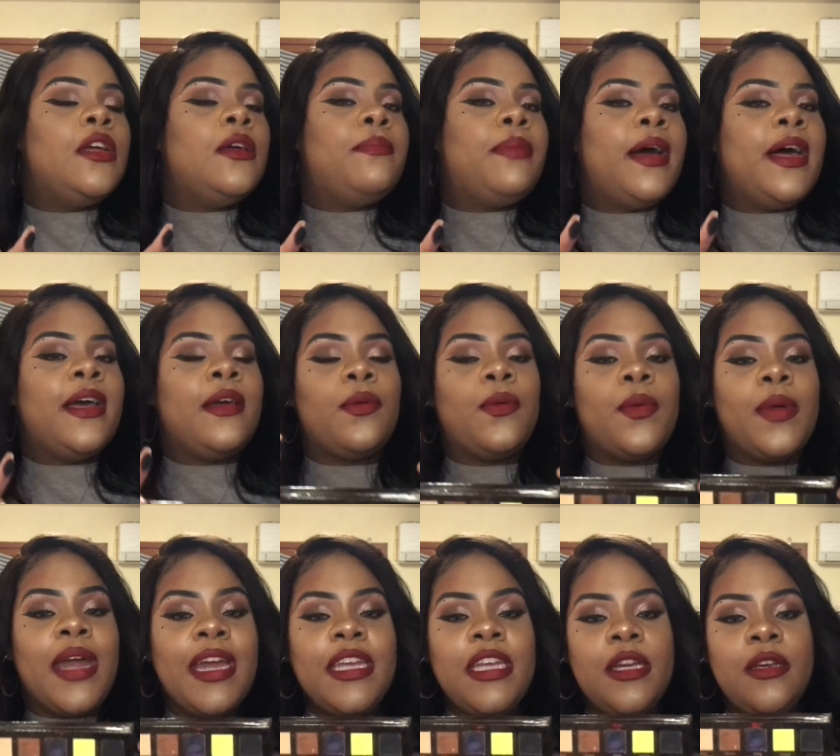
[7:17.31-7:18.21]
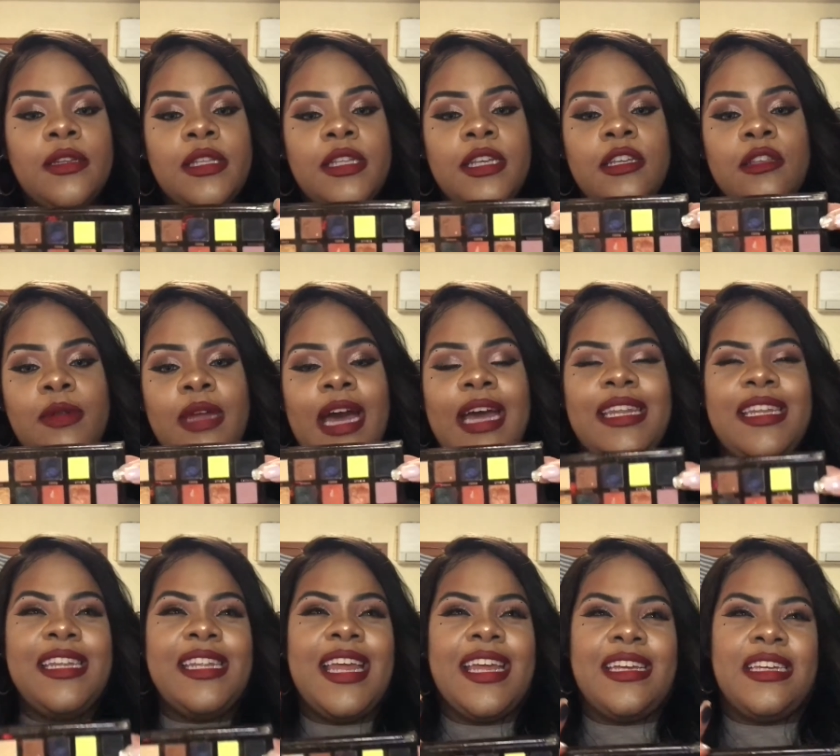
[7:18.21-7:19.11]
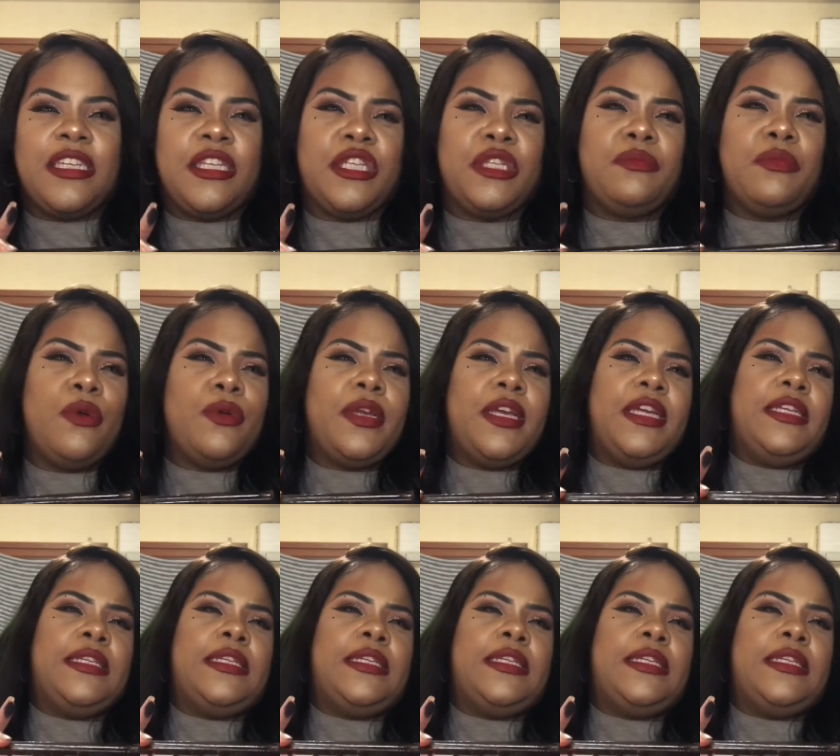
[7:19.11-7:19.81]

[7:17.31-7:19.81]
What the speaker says: But when I used this, when I did like a smoky